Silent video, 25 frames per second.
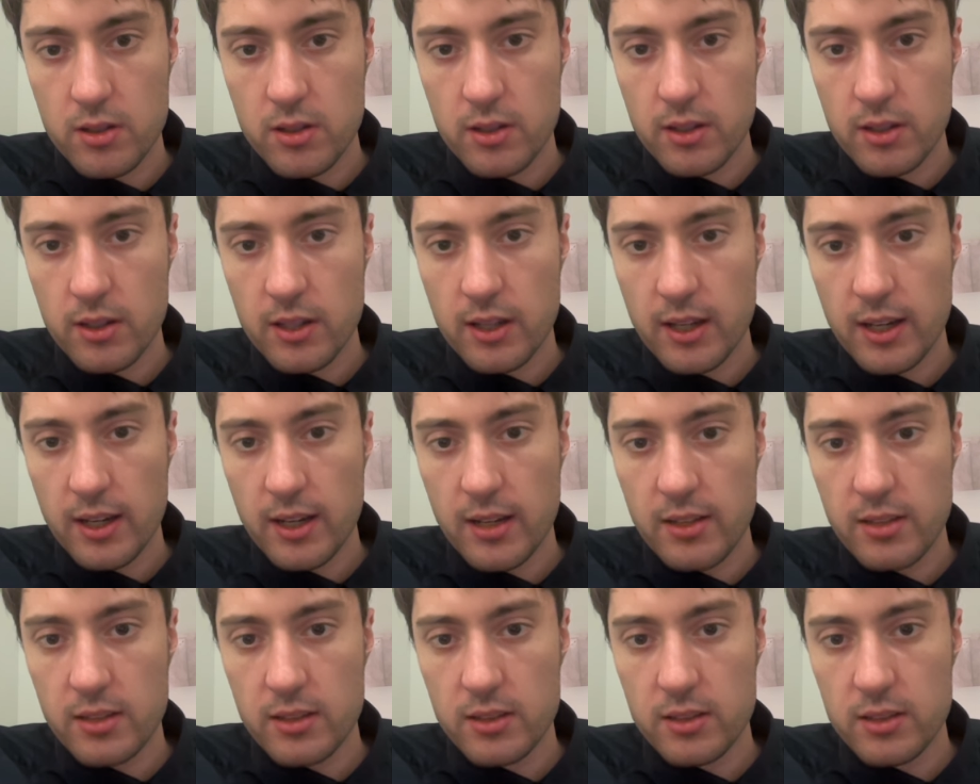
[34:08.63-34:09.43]

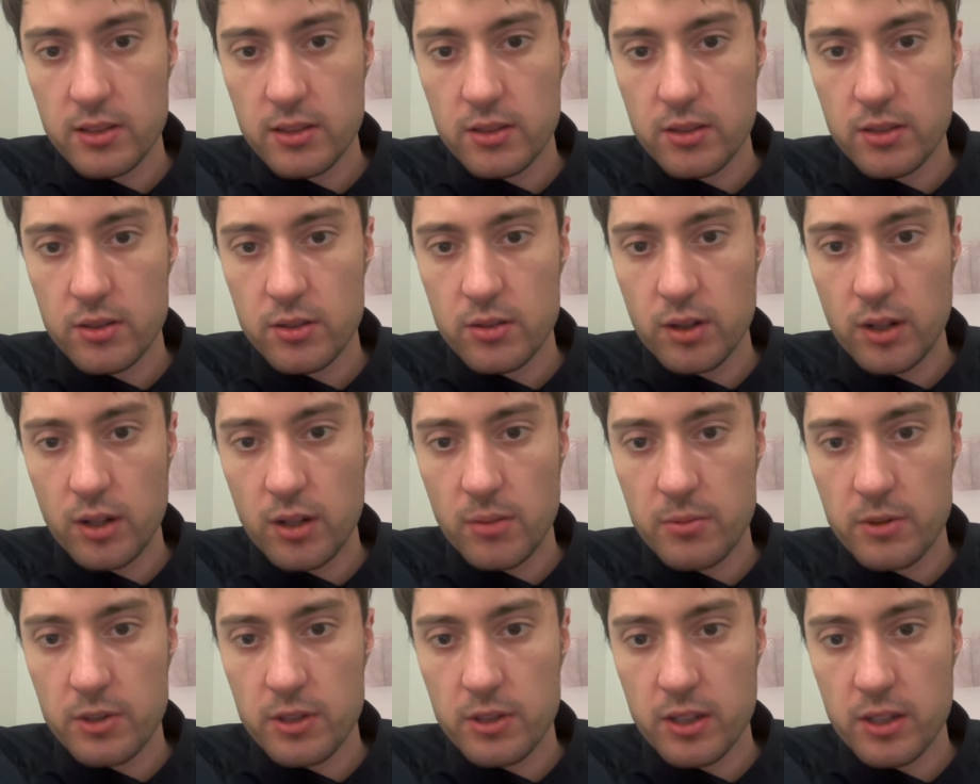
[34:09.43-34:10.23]
cast to
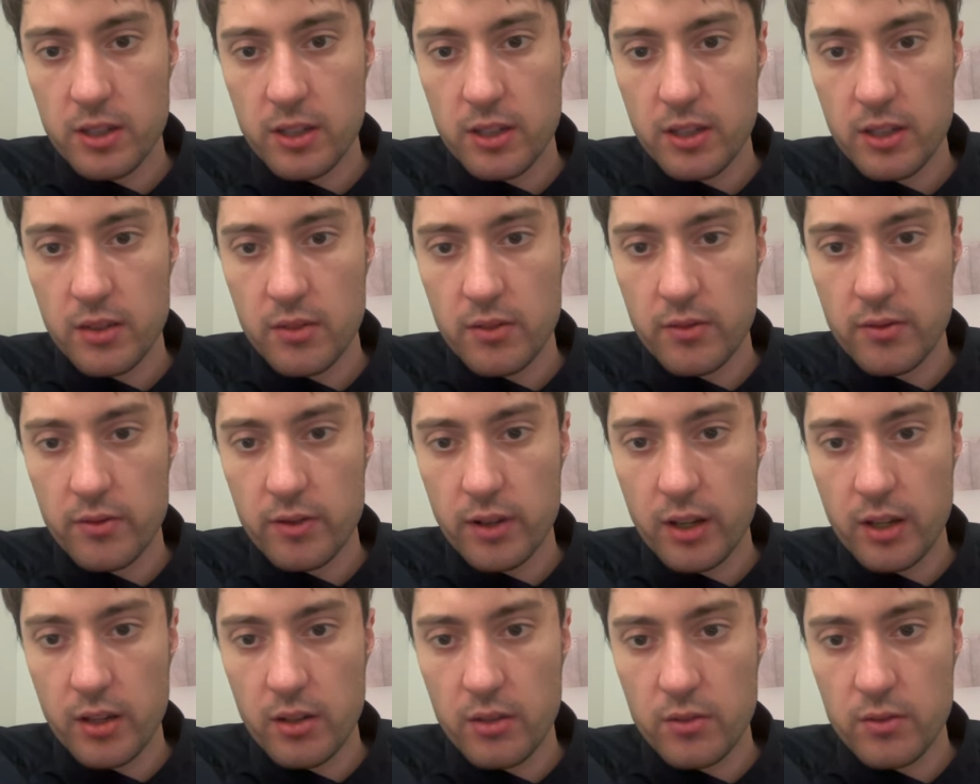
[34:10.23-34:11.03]
object ID
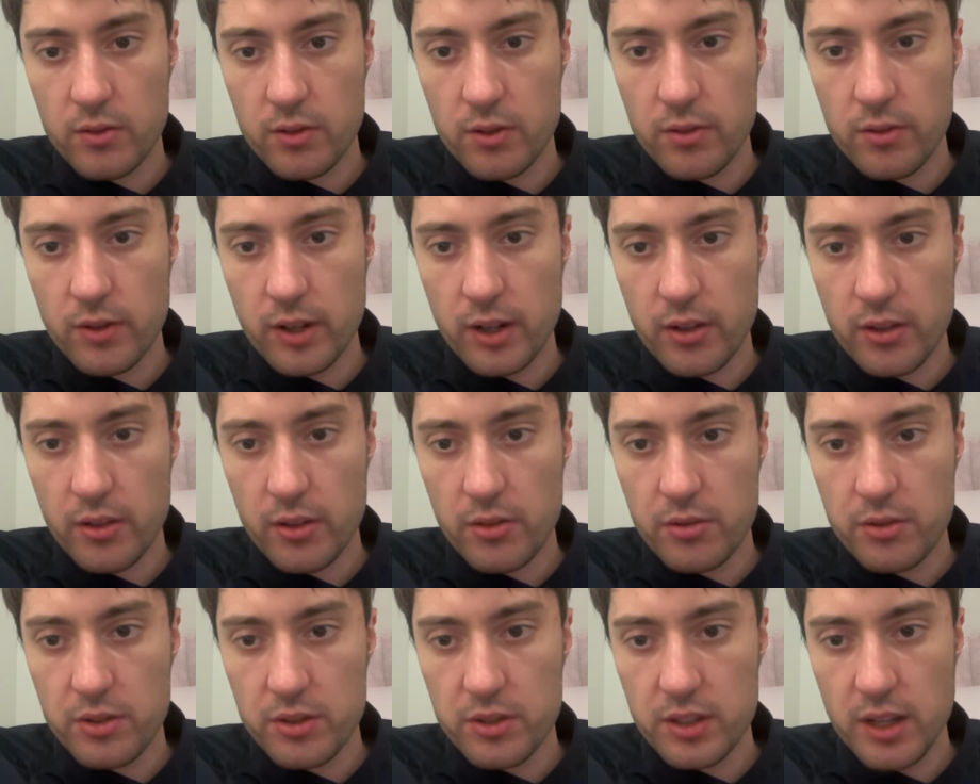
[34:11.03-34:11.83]
failed for
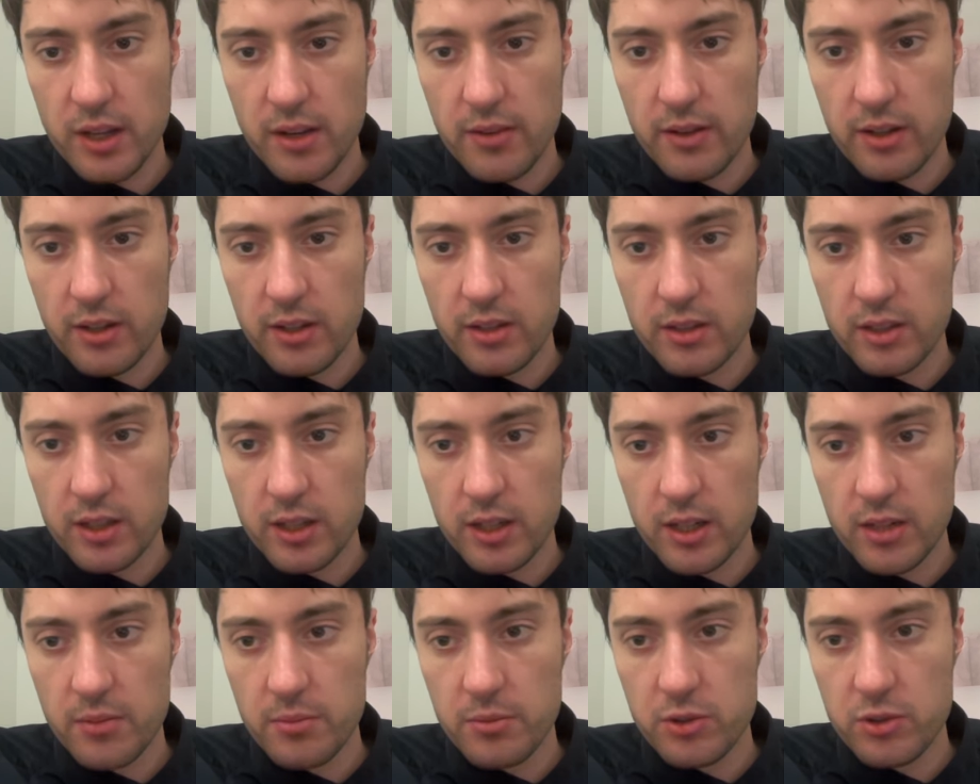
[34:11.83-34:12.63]
value 7,
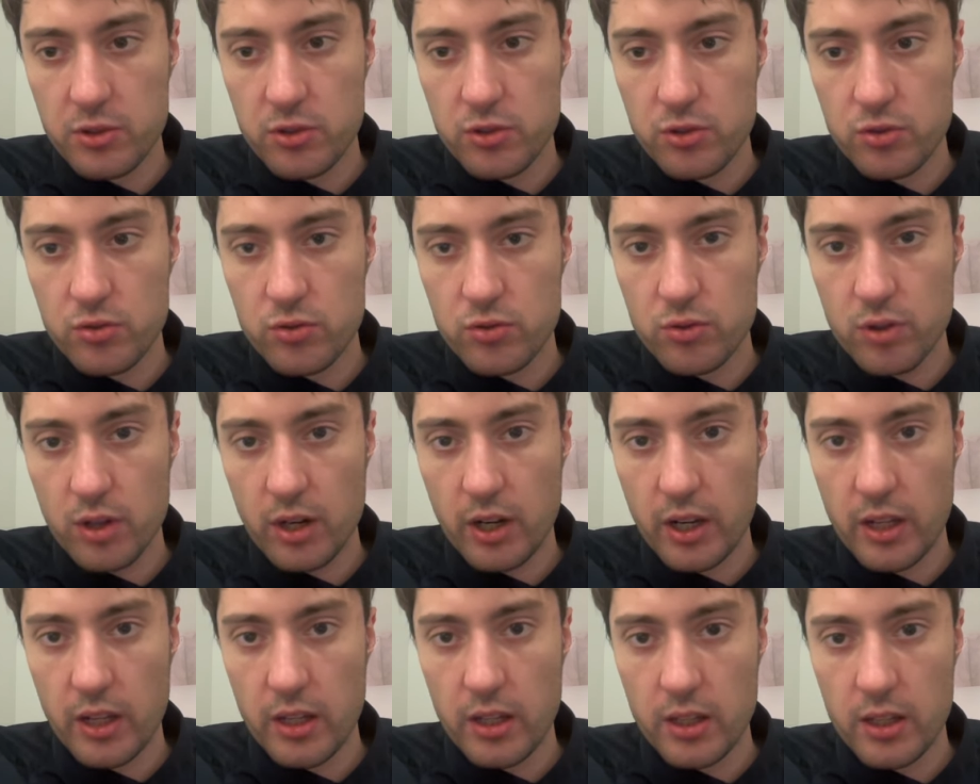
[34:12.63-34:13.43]
type
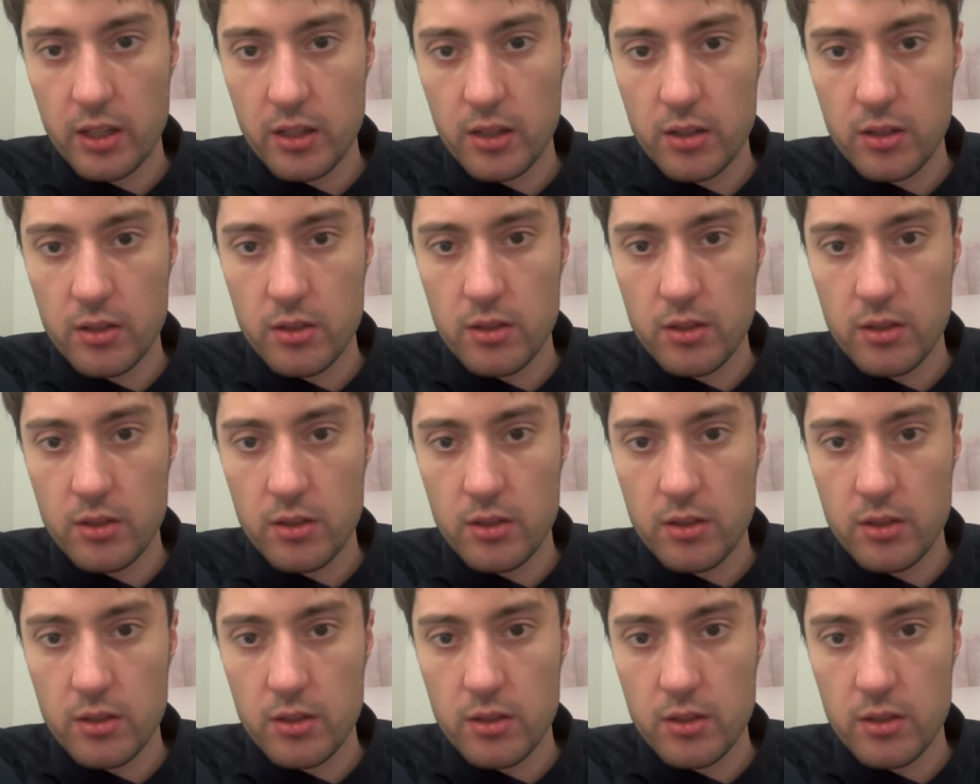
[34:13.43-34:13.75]
string.